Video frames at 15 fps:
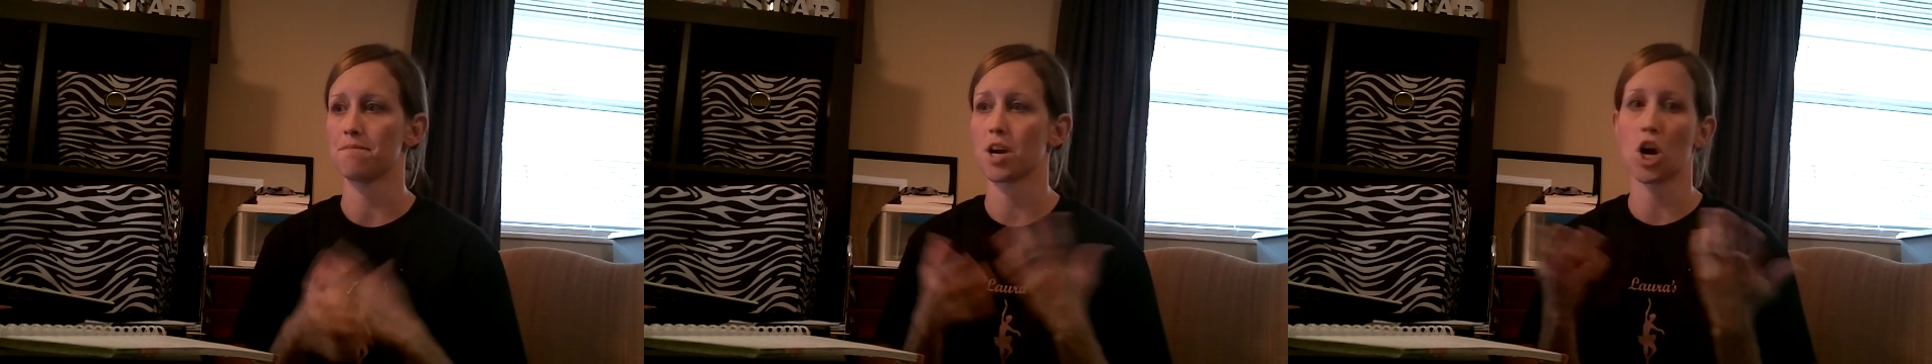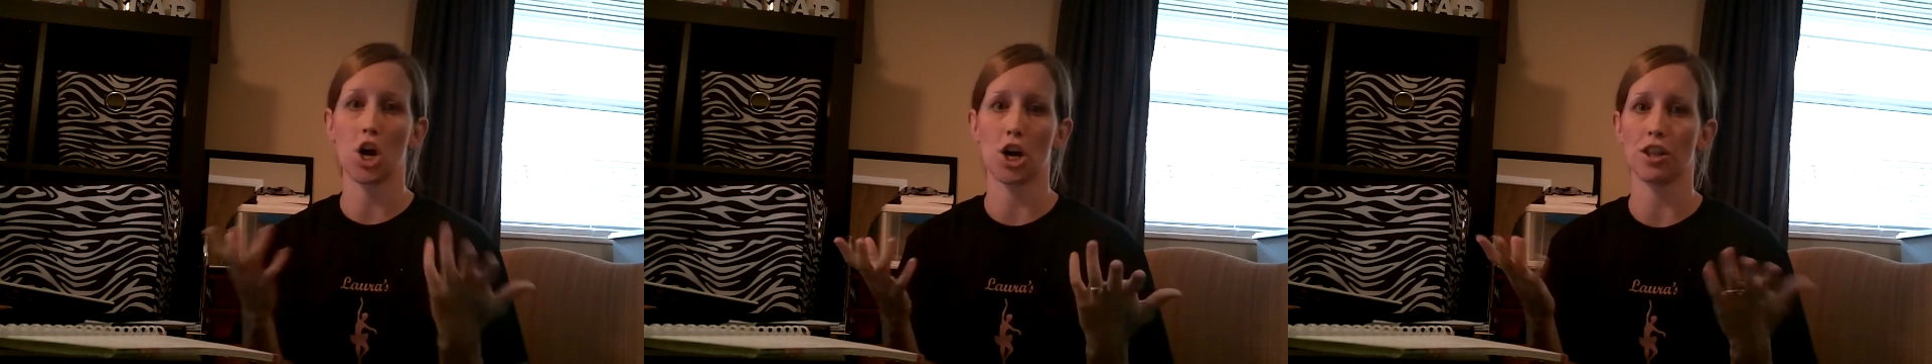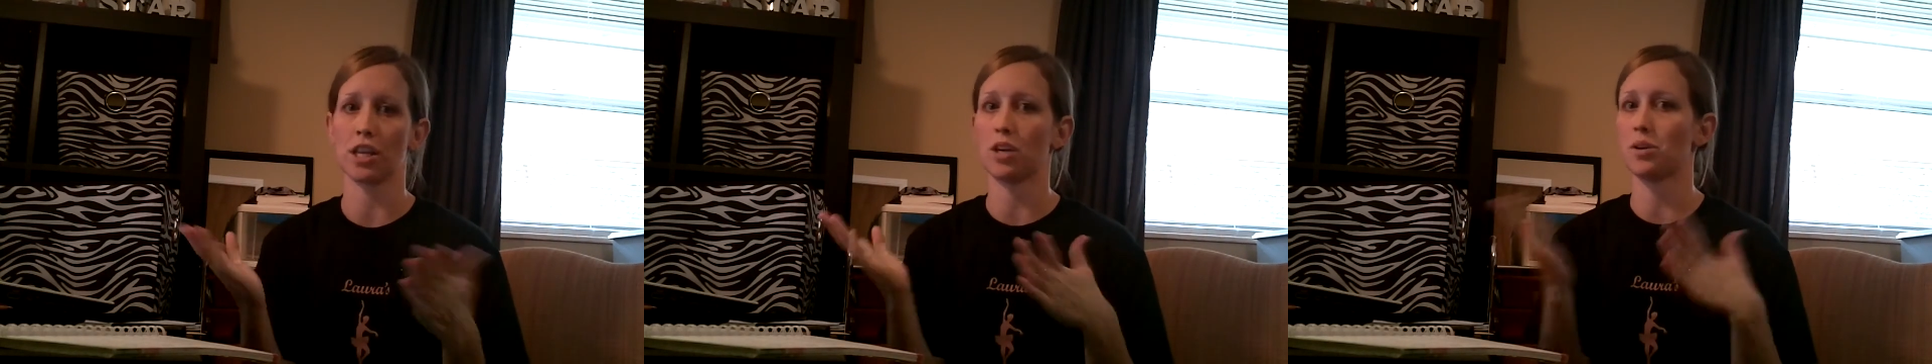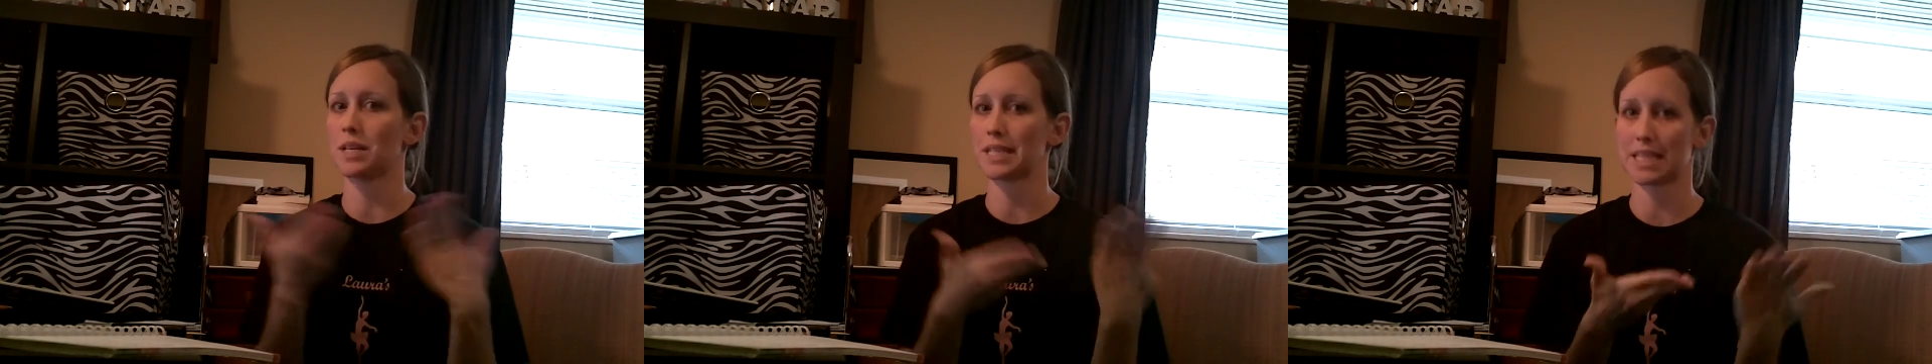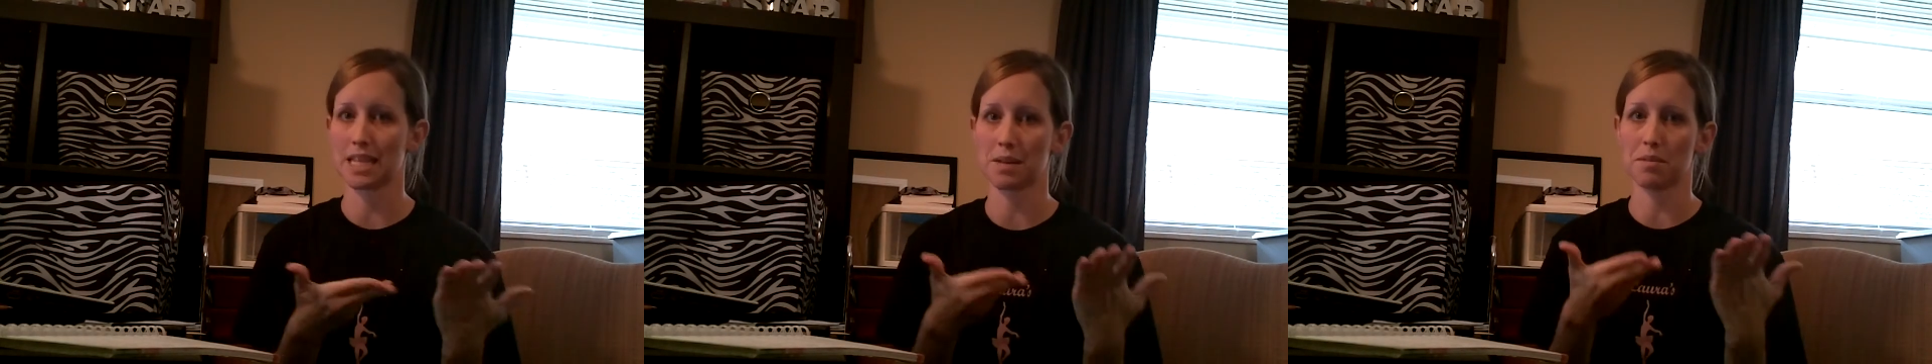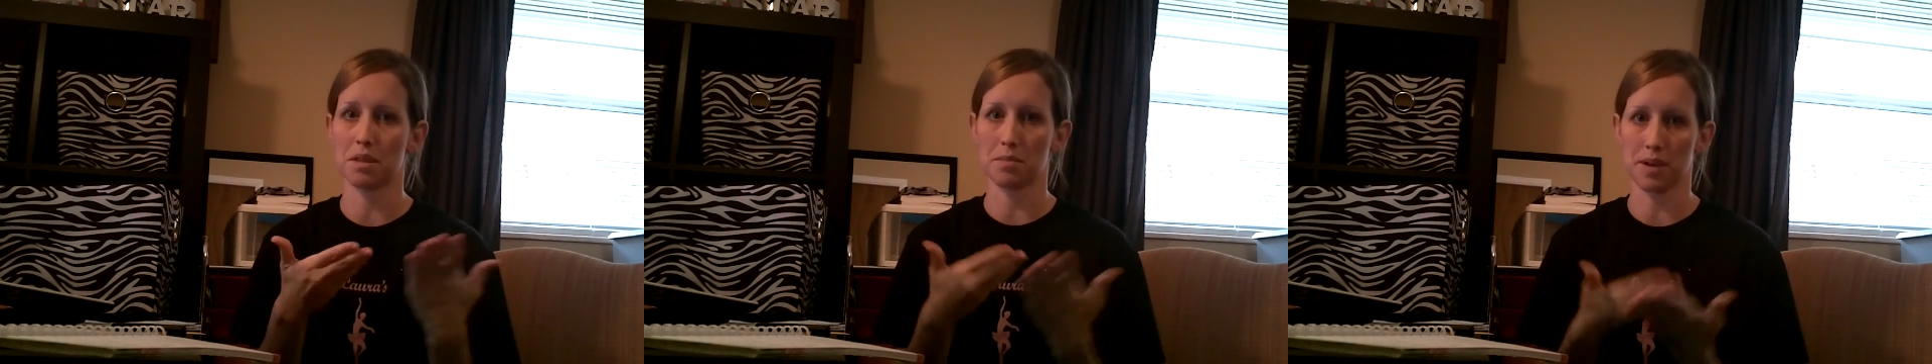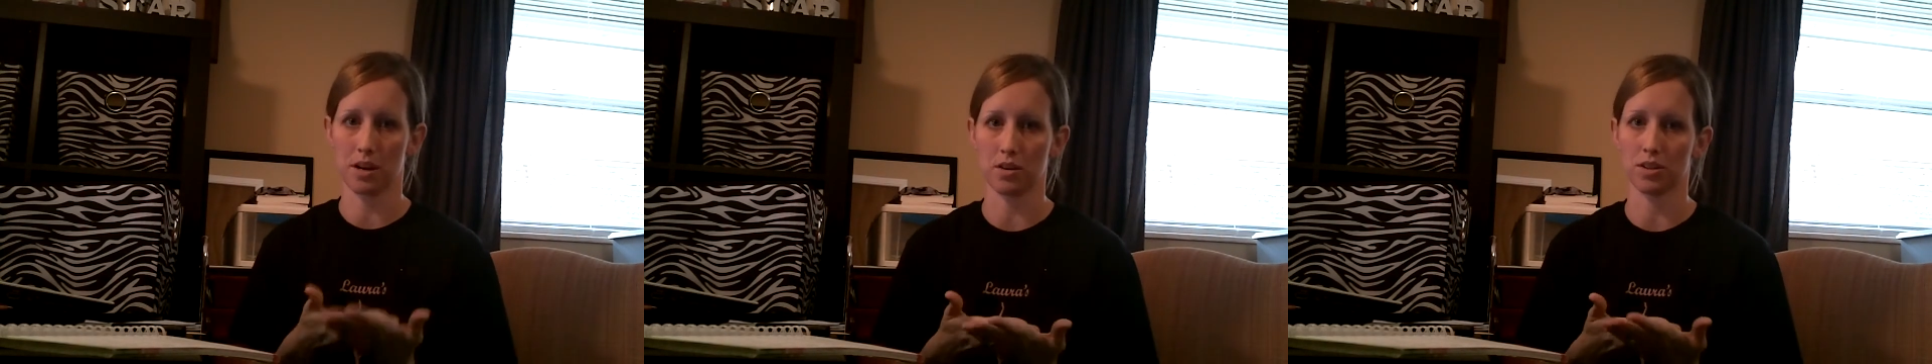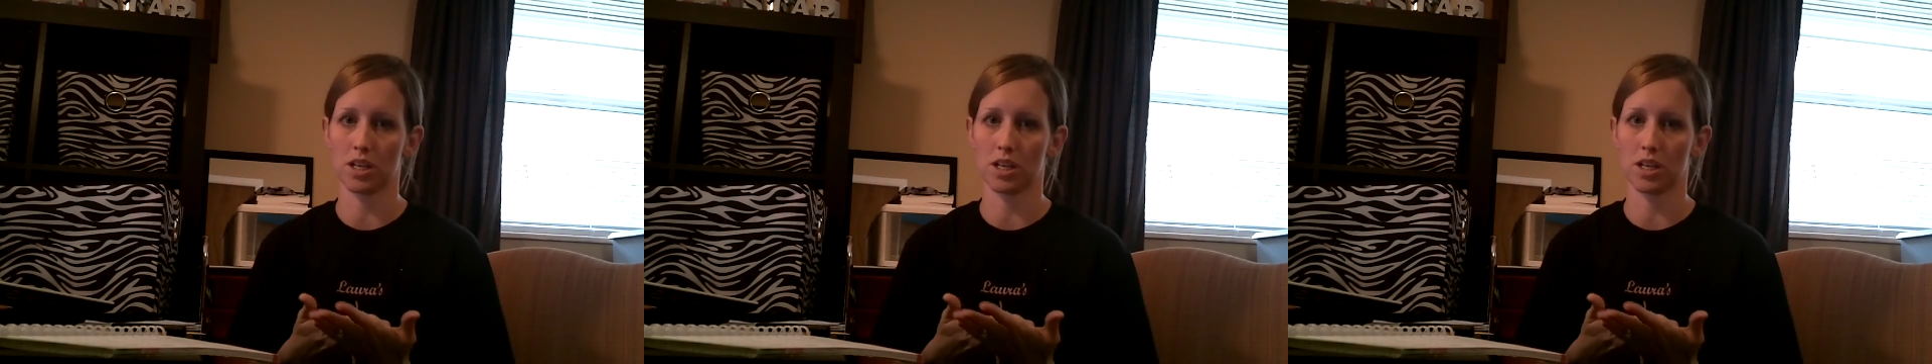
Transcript: card that you can send them in the mail.